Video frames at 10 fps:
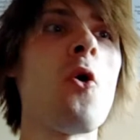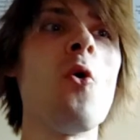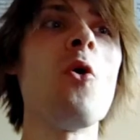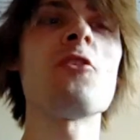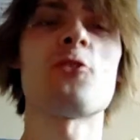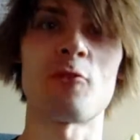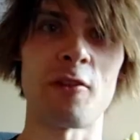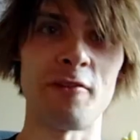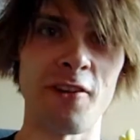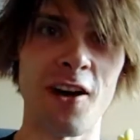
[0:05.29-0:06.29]
or the
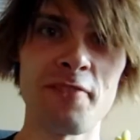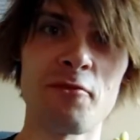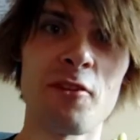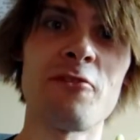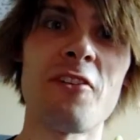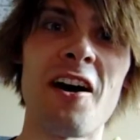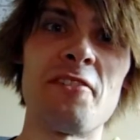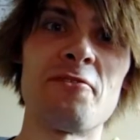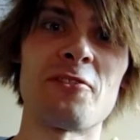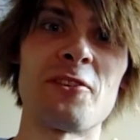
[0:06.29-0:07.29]
Revive
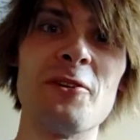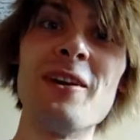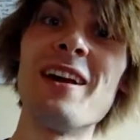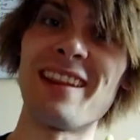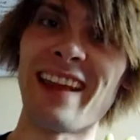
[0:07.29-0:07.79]
Revive Fruit.